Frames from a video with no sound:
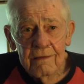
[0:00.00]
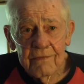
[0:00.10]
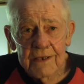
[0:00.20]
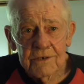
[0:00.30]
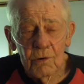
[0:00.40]

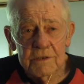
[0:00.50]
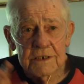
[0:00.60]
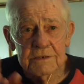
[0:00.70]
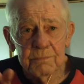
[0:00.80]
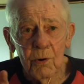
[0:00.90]
They know at
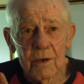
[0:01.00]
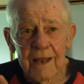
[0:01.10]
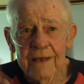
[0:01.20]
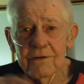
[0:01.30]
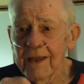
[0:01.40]
this point.
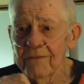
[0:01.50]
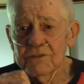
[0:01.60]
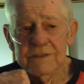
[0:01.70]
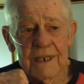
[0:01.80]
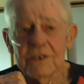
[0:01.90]
I don't have
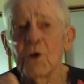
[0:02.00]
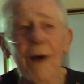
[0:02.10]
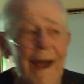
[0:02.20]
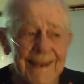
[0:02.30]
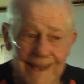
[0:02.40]
to say, you know,
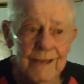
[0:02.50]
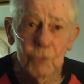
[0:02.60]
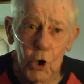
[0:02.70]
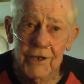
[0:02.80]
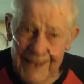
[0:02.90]
I am
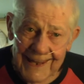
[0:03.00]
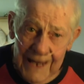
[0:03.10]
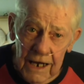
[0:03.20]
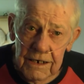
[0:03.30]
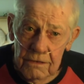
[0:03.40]
your gay
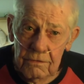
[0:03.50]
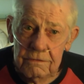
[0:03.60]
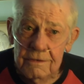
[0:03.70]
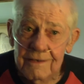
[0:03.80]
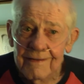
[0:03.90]

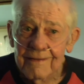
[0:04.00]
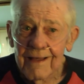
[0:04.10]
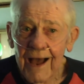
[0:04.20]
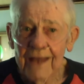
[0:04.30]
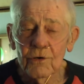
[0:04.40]
uncle.
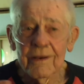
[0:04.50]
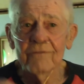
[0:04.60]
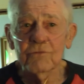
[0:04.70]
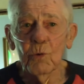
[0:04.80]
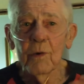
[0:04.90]
I don't
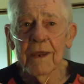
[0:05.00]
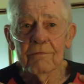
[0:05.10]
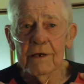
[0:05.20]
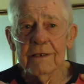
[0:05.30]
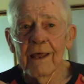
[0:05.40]
have to
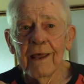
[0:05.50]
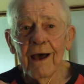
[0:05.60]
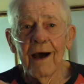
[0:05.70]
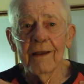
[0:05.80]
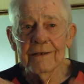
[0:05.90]
wear it
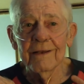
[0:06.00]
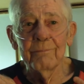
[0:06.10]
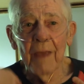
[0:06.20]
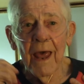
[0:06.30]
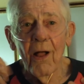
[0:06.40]
on a
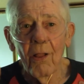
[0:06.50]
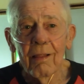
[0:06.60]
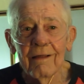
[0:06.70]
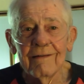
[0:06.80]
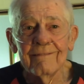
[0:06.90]

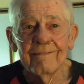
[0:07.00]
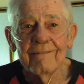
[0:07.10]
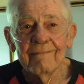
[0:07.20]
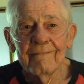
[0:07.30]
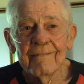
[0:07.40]
lapel.
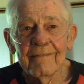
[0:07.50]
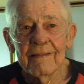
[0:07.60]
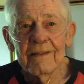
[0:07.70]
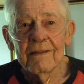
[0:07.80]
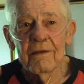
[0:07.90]

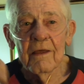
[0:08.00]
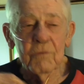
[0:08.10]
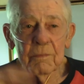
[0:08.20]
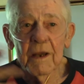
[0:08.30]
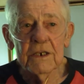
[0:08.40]

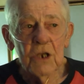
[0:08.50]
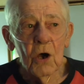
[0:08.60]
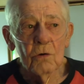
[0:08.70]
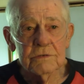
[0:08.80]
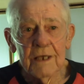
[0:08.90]
Everybody
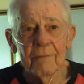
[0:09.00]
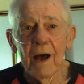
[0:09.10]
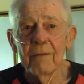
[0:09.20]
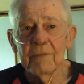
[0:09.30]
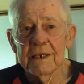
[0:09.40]
knows I'm,
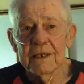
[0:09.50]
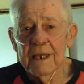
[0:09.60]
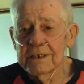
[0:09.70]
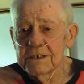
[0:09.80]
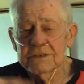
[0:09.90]
I'm
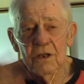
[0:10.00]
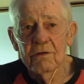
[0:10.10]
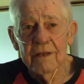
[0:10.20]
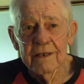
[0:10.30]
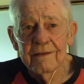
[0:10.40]
eighty-eight years
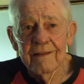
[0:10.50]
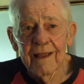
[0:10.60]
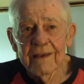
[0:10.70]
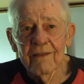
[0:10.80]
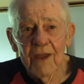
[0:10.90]
old and
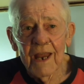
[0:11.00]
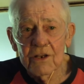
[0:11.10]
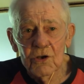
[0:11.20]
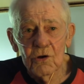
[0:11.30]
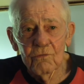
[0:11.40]
never had
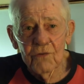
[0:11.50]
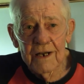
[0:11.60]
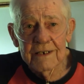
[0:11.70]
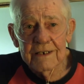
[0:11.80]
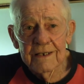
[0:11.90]
a
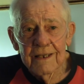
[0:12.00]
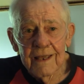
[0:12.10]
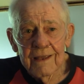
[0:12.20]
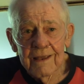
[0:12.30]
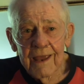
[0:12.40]
girlfriend.
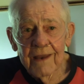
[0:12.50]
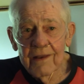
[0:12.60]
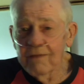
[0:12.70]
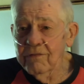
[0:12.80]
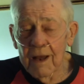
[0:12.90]
And
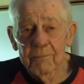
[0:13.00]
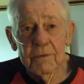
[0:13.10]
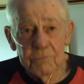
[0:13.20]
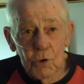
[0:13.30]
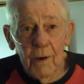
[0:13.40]
a couple
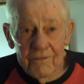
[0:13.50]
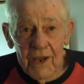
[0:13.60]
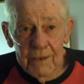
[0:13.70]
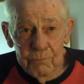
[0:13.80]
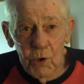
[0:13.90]
of them knew I've
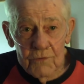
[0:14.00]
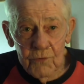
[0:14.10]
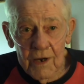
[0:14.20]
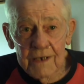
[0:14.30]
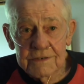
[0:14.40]
had
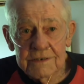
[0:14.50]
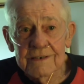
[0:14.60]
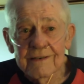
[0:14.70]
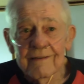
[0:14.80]
boyfriends.